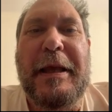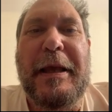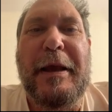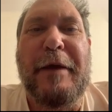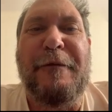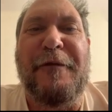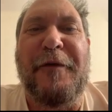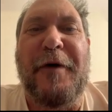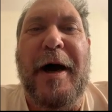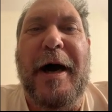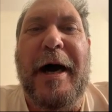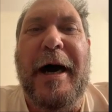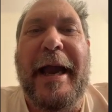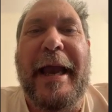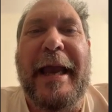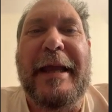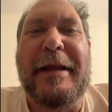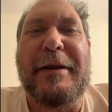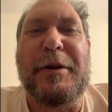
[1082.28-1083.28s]
if
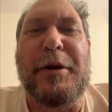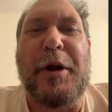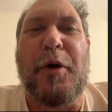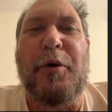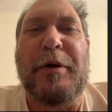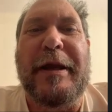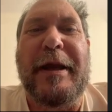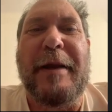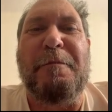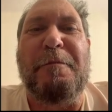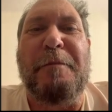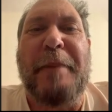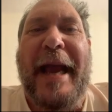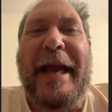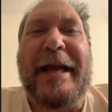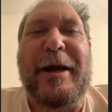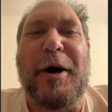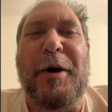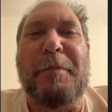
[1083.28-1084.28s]
I don't get
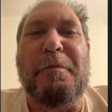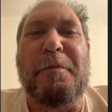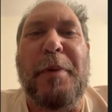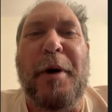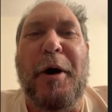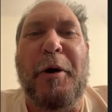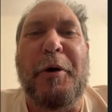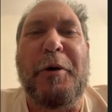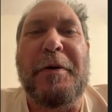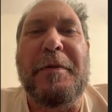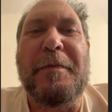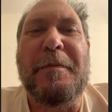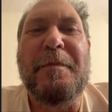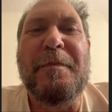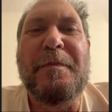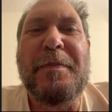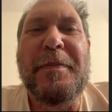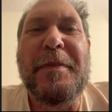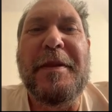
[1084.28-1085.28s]
back on Bart,
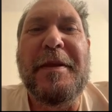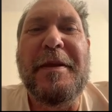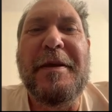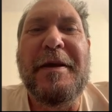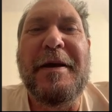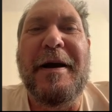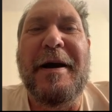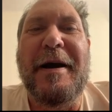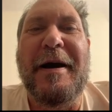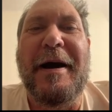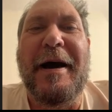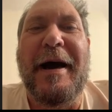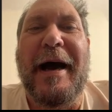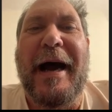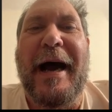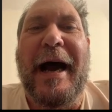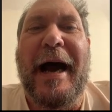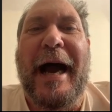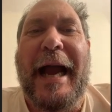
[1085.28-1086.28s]

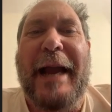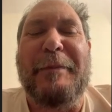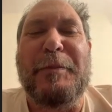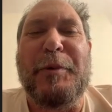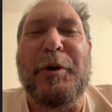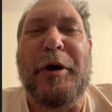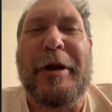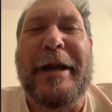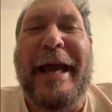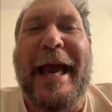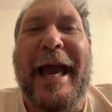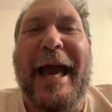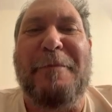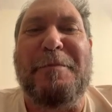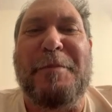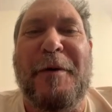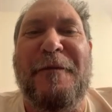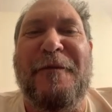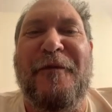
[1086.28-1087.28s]
I'm gonna
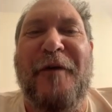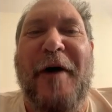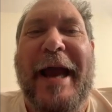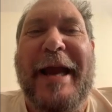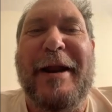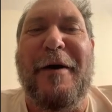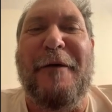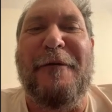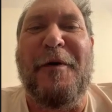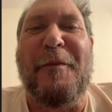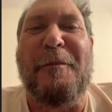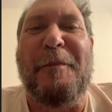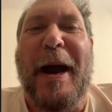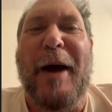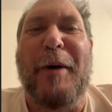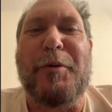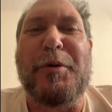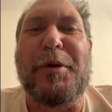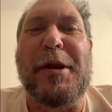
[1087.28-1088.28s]
have to fight off
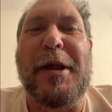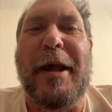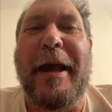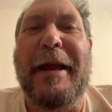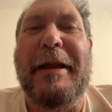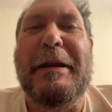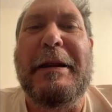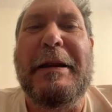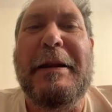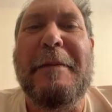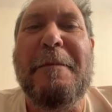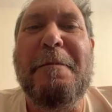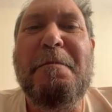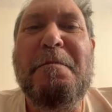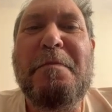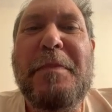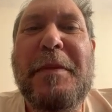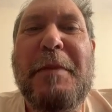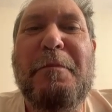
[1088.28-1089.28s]
about ten
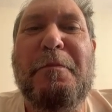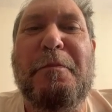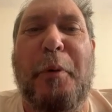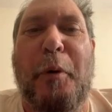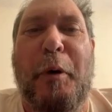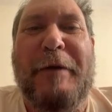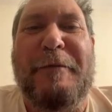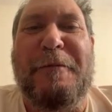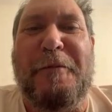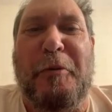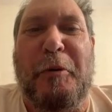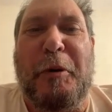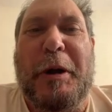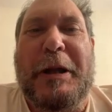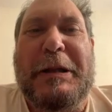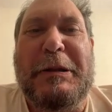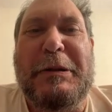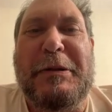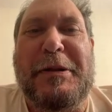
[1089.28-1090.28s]

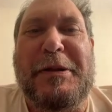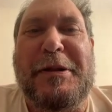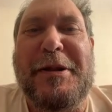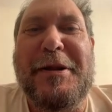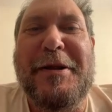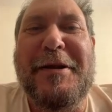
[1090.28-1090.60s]
boyfriends.